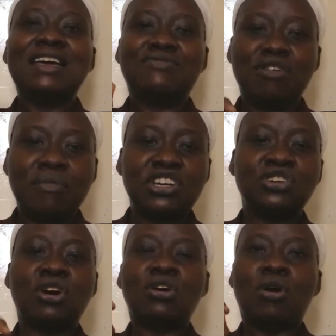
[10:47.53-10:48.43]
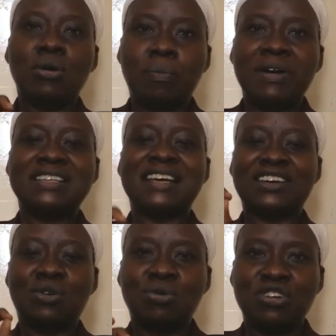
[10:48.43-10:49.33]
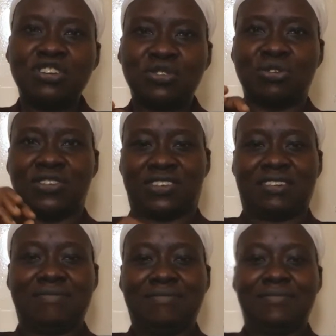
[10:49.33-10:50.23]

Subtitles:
Information on present conditions,